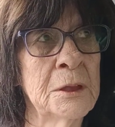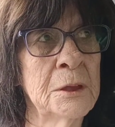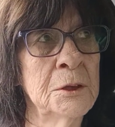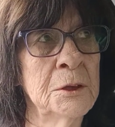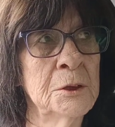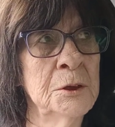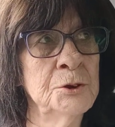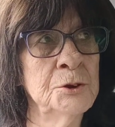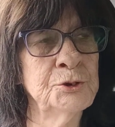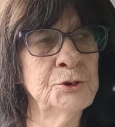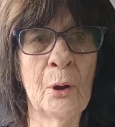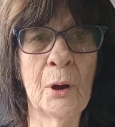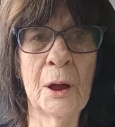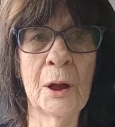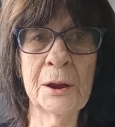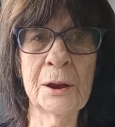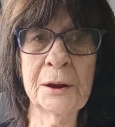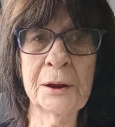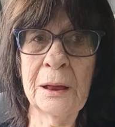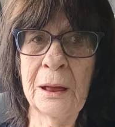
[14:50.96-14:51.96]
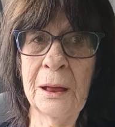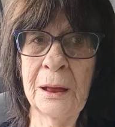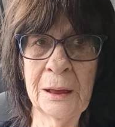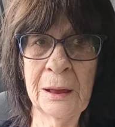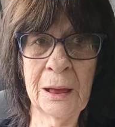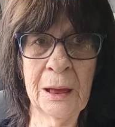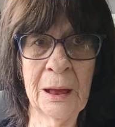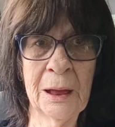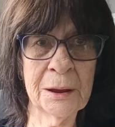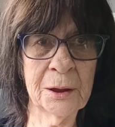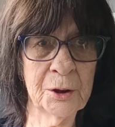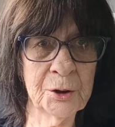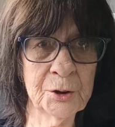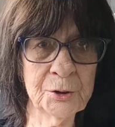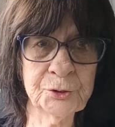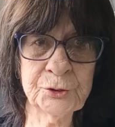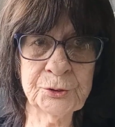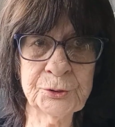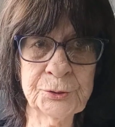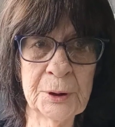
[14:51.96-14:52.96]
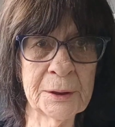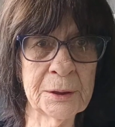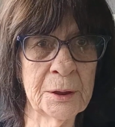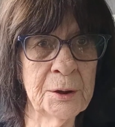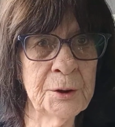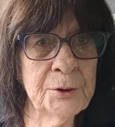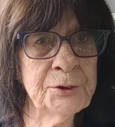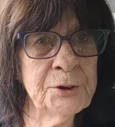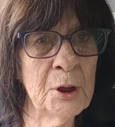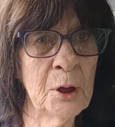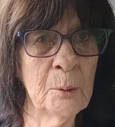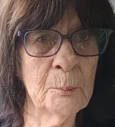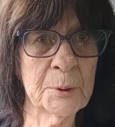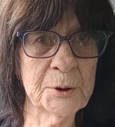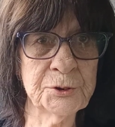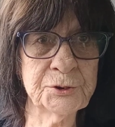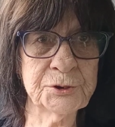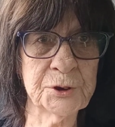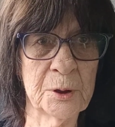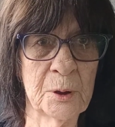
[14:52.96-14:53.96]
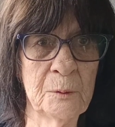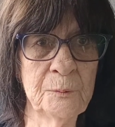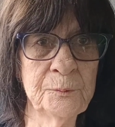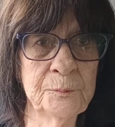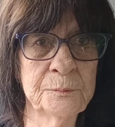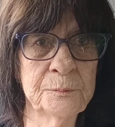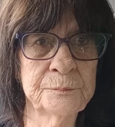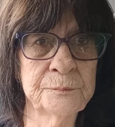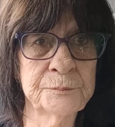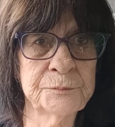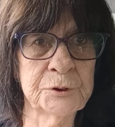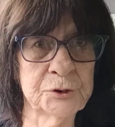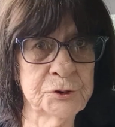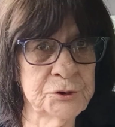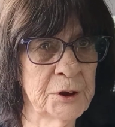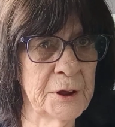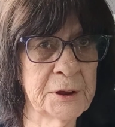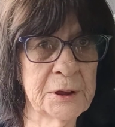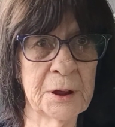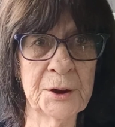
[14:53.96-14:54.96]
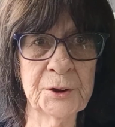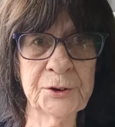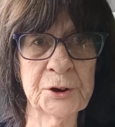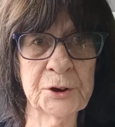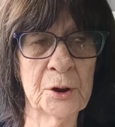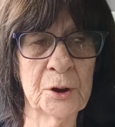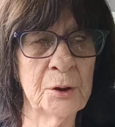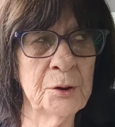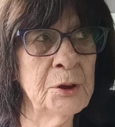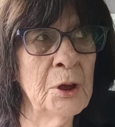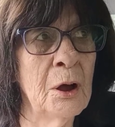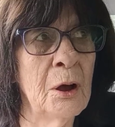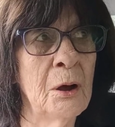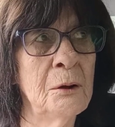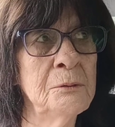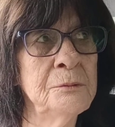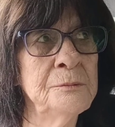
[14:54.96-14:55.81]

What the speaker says: So I gotta tell myself, just like I tell y'all,